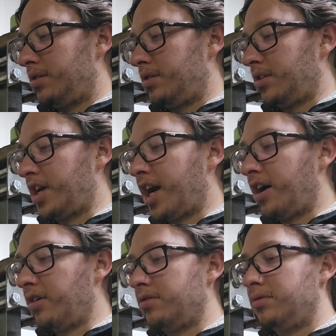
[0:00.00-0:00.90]

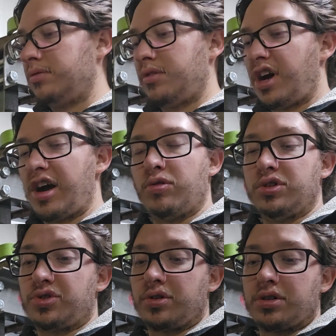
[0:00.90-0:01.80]
Now, I
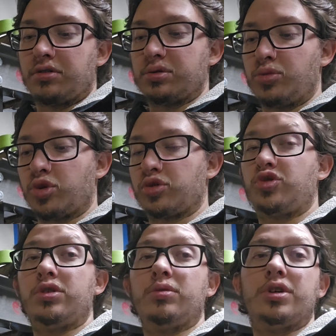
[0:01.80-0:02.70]
always thought there was more
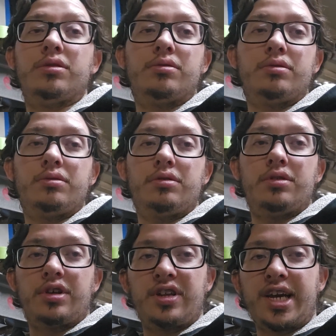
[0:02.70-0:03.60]
to it
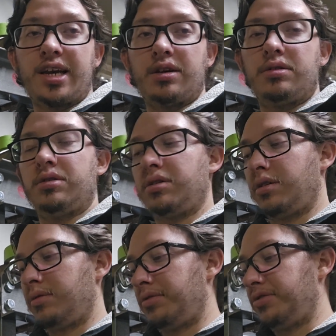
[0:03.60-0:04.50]
than that.
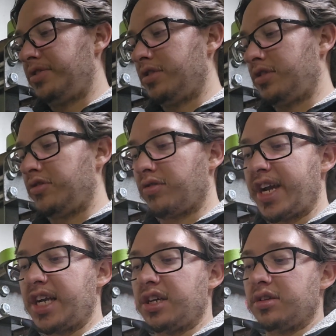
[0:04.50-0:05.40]

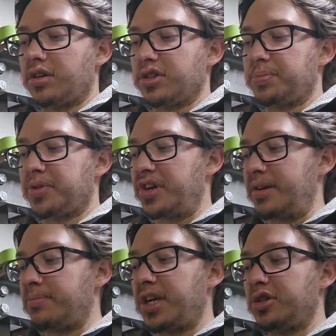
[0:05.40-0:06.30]
Granted, it does play a
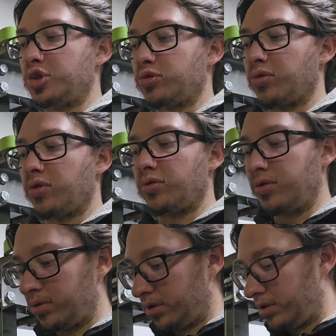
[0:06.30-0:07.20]
major
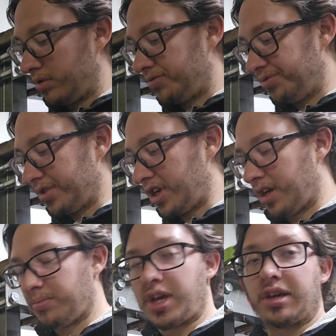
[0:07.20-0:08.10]
role
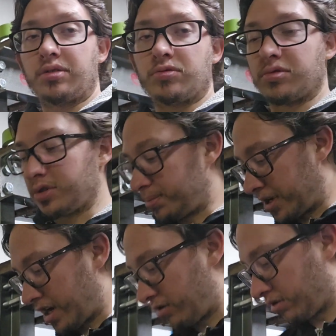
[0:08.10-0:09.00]
in making
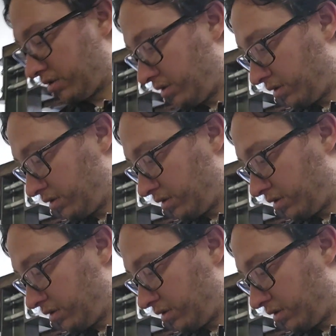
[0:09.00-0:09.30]
horsepower.